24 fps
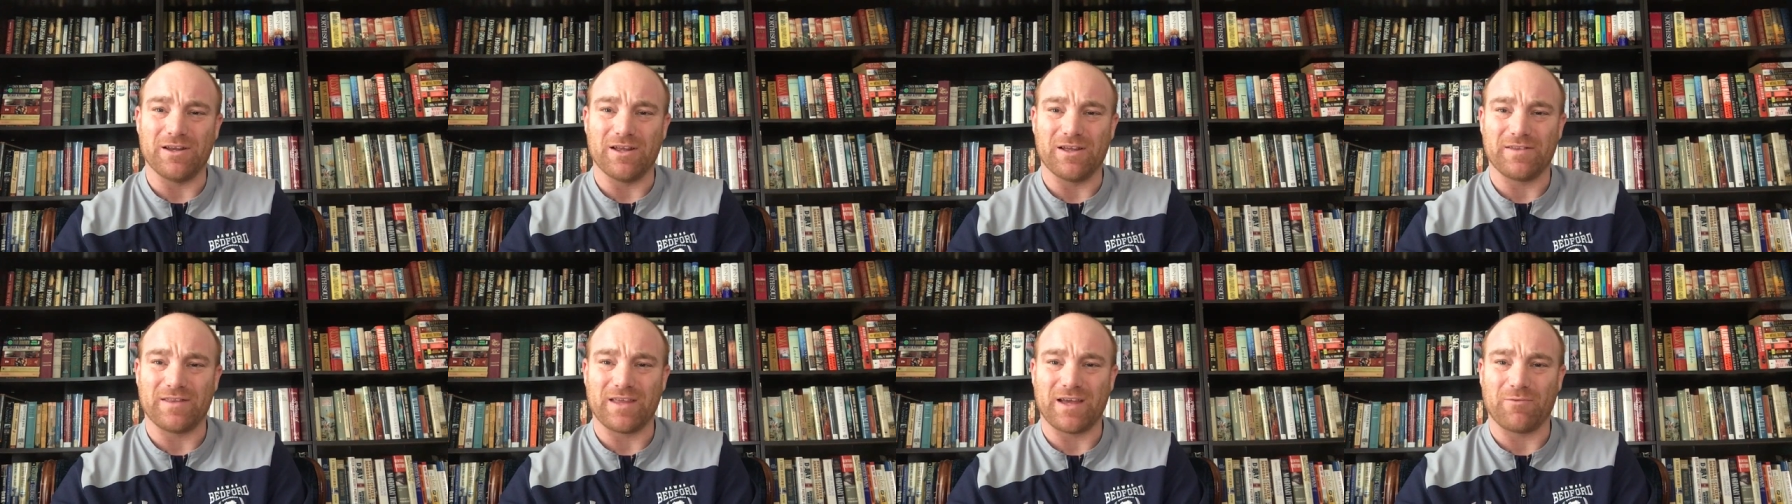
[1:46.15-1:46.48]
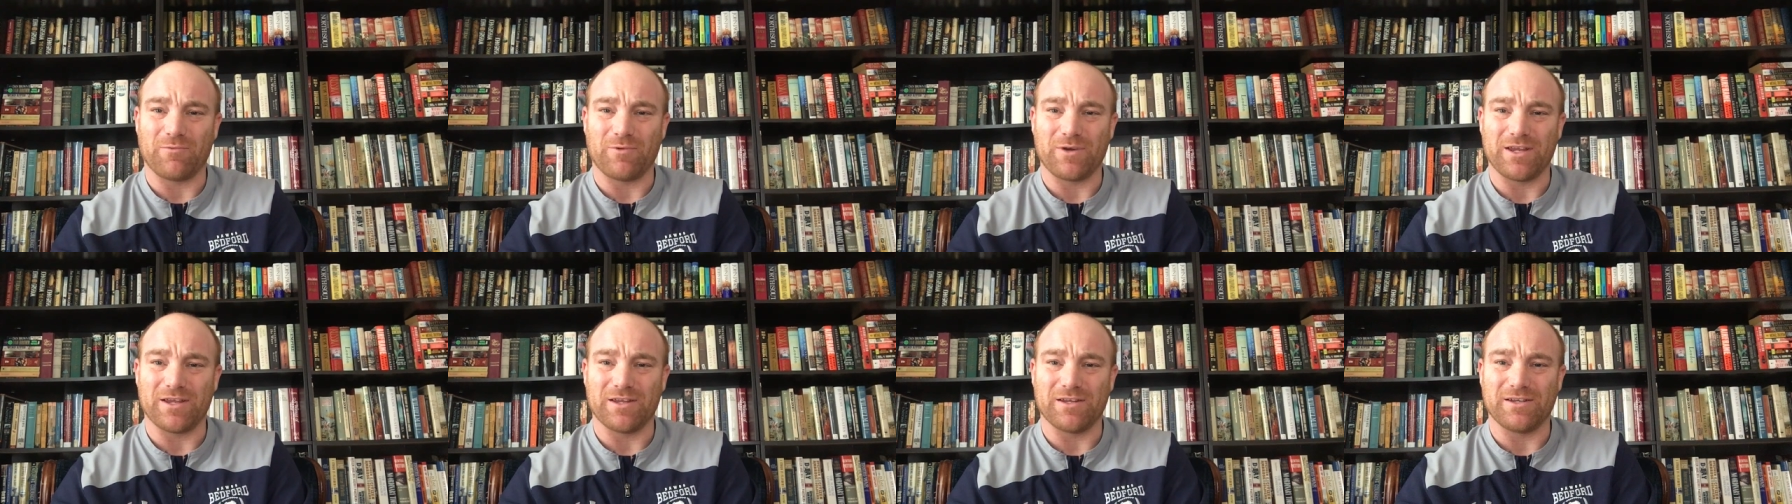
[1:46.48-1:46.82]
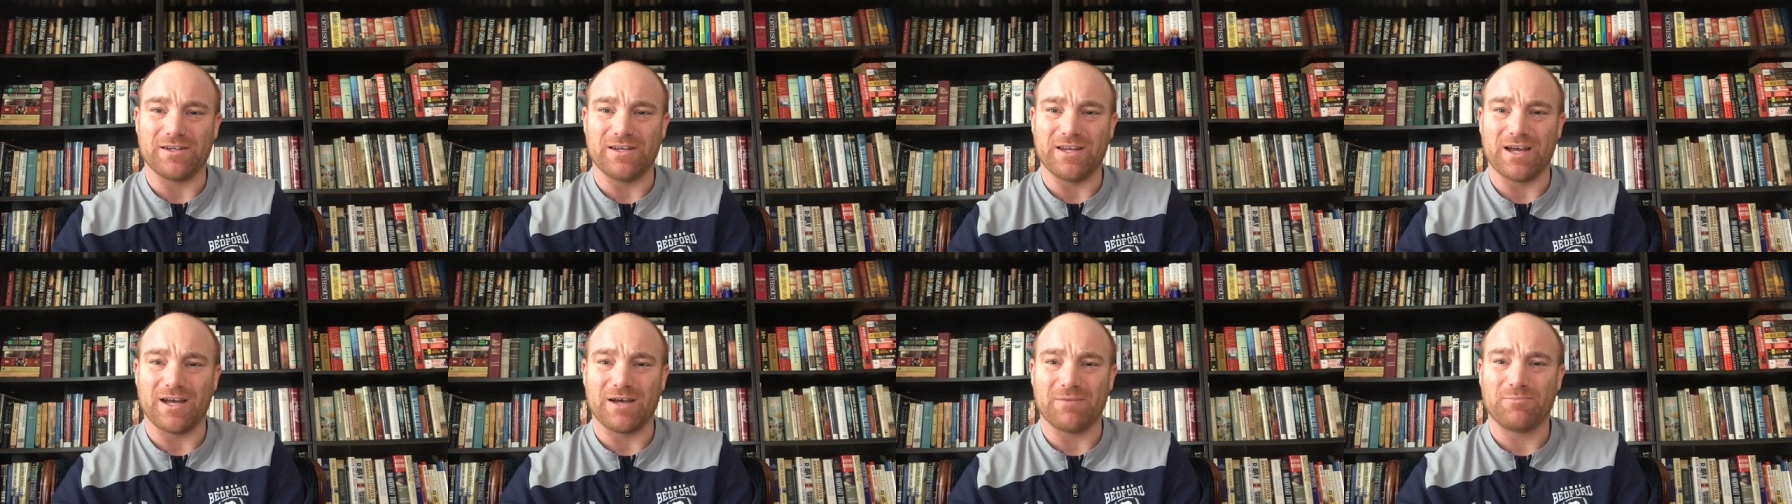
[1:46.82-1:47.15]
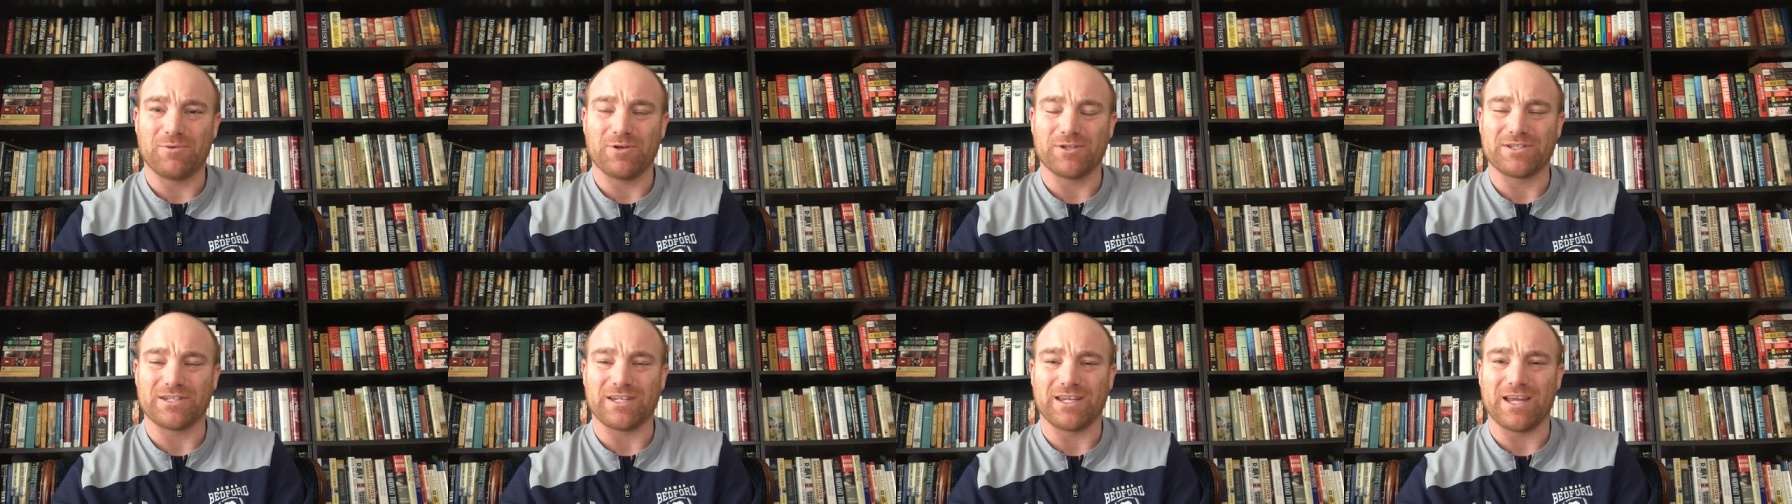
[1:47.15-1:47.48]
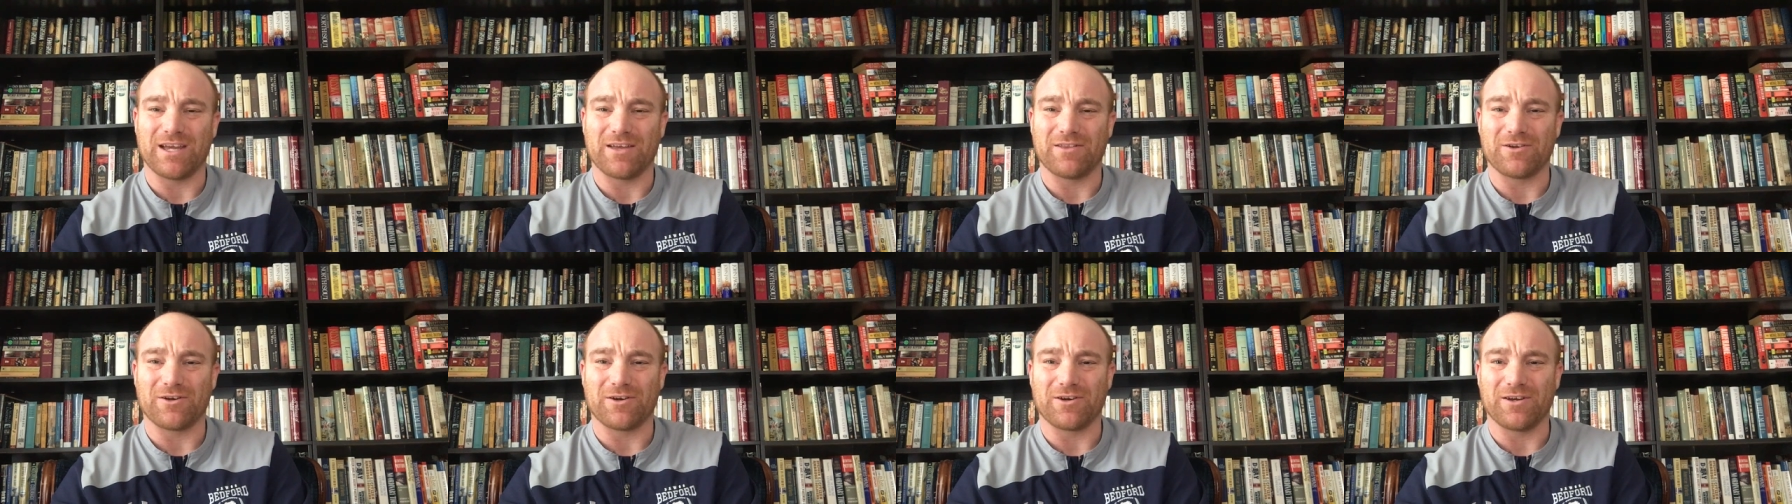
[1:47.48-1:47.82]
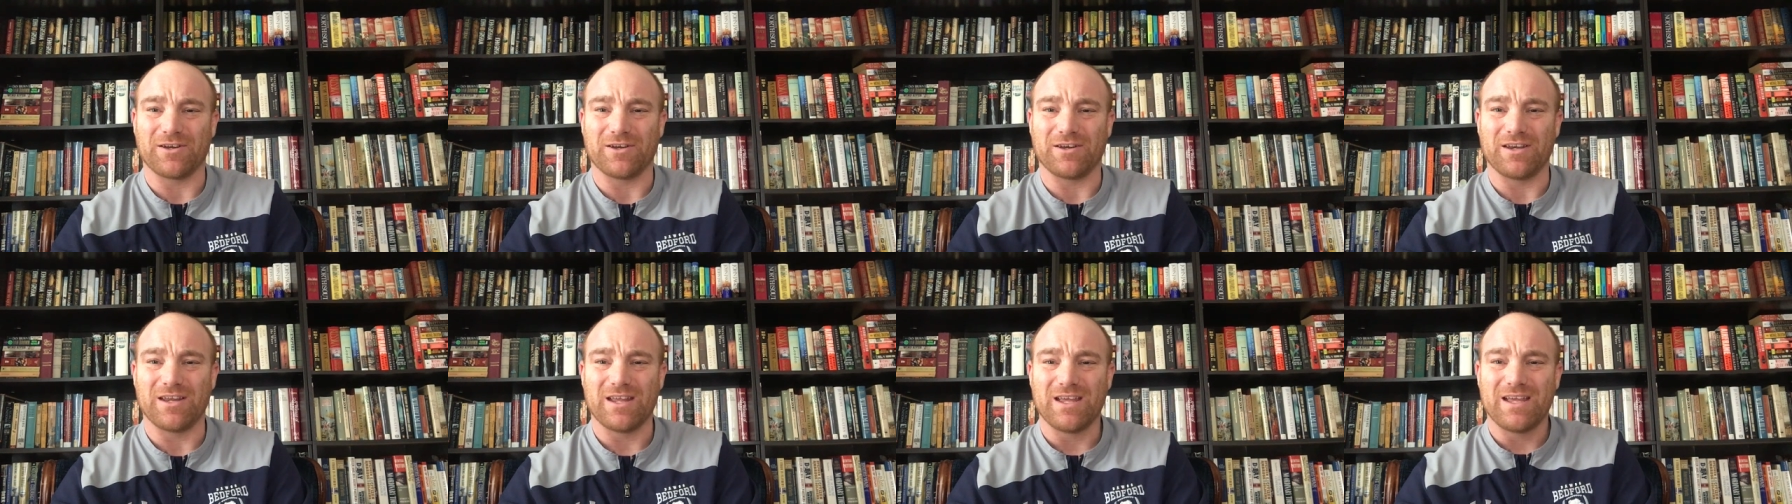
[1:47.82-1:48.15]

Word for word: that we had uh, put together and